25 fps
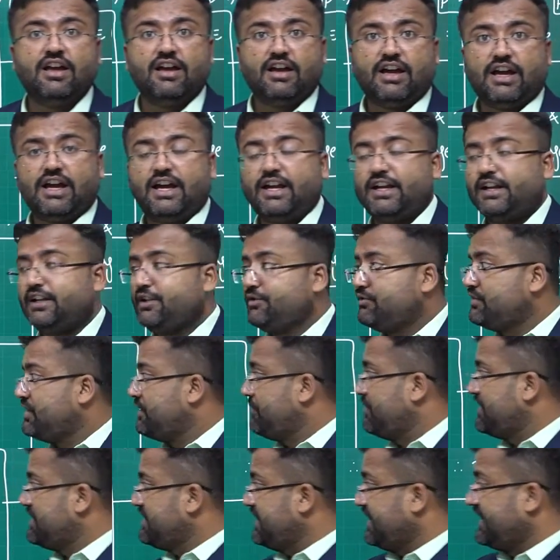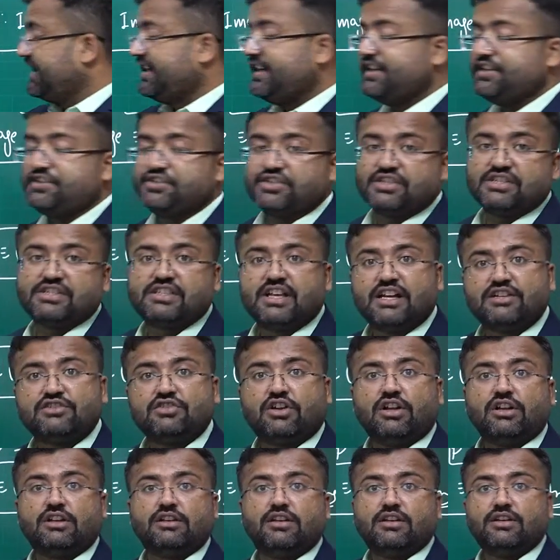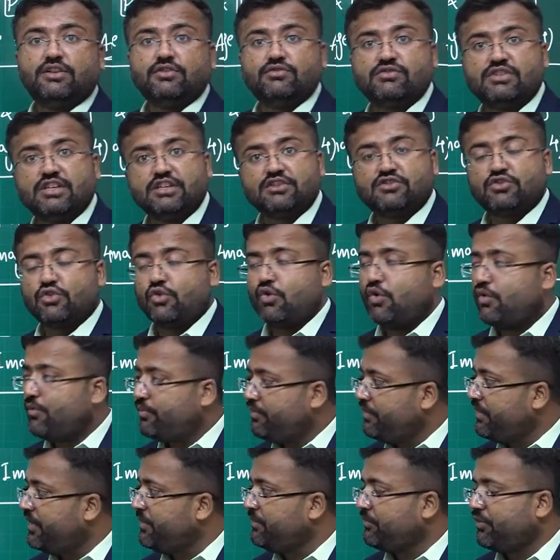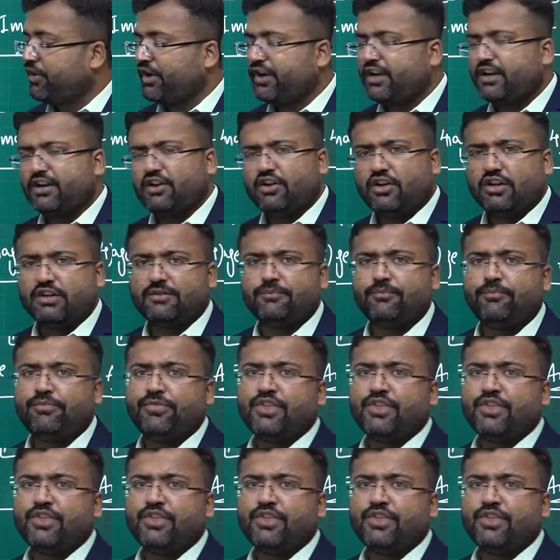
And using basic conditions, that's all. Using slope, midpoint and all.